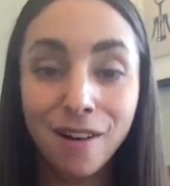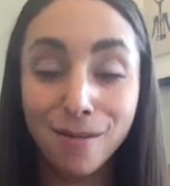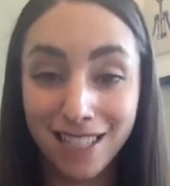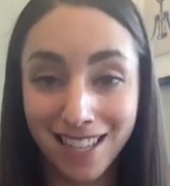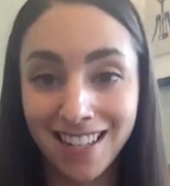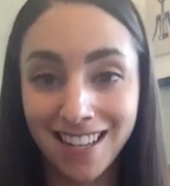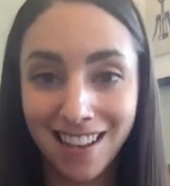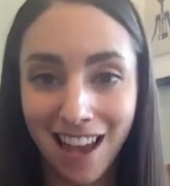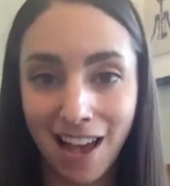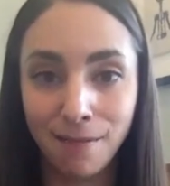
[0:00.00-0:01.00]
will be sent to
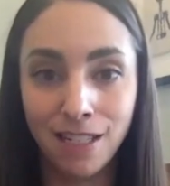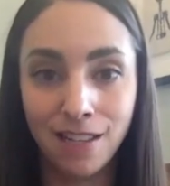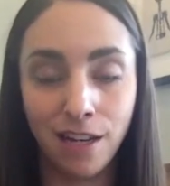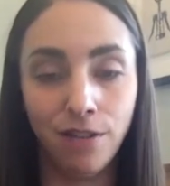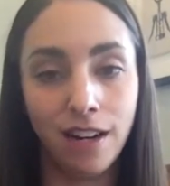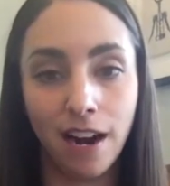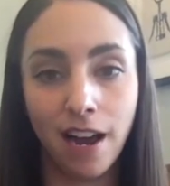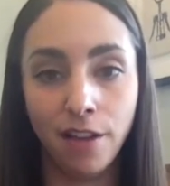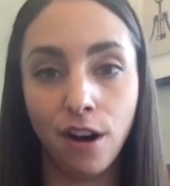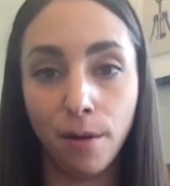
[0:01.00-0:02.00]
the admins and you can
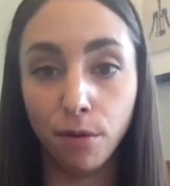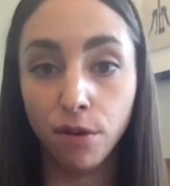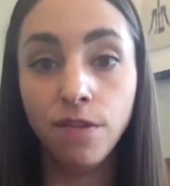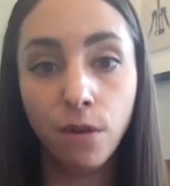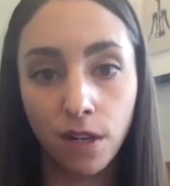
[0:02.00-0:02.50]
either approve